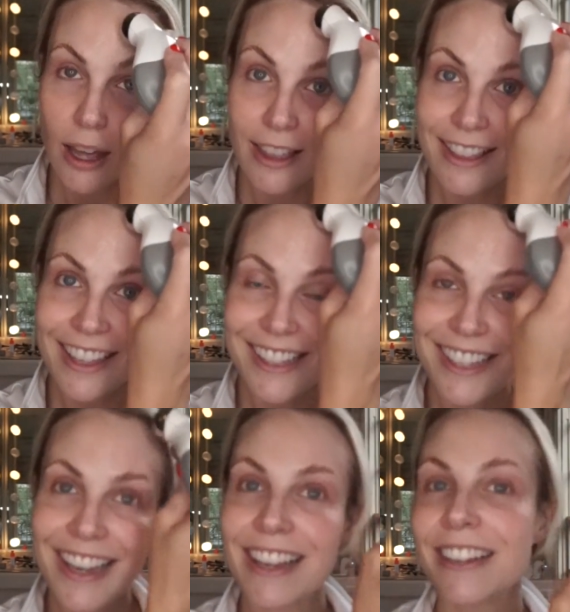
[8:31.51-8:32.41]
I think that's
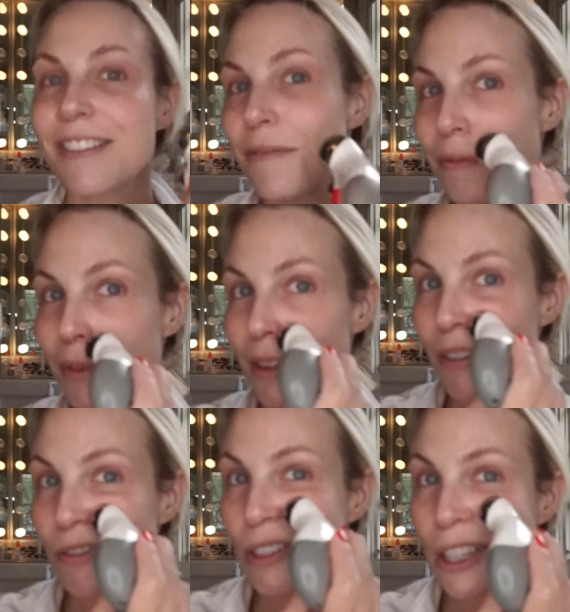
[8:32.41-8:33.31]
it.
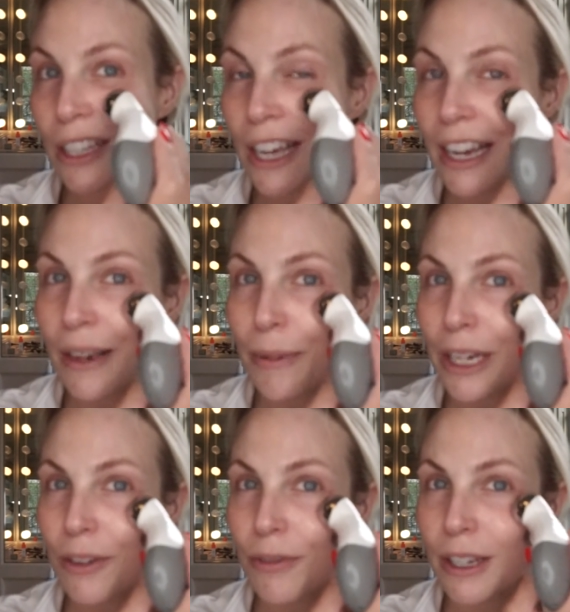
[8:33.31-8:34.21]
Really liking
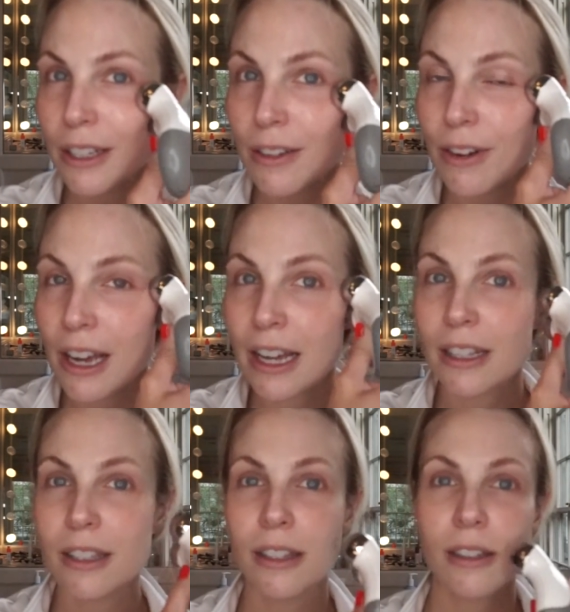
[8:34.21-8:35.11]
my NuFace
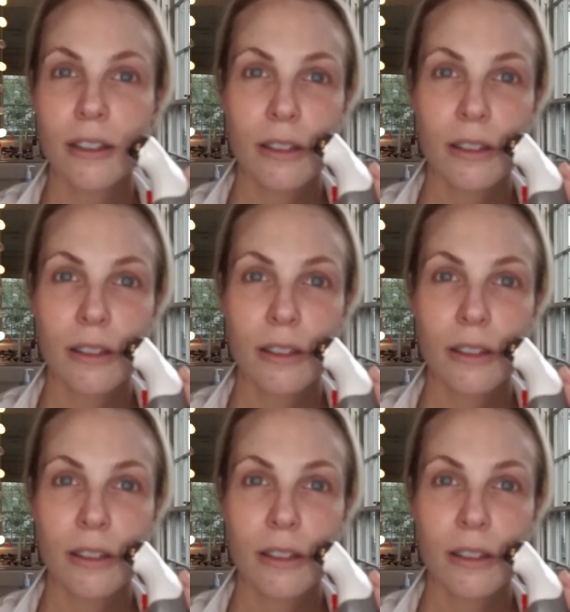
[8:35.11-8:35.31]
device.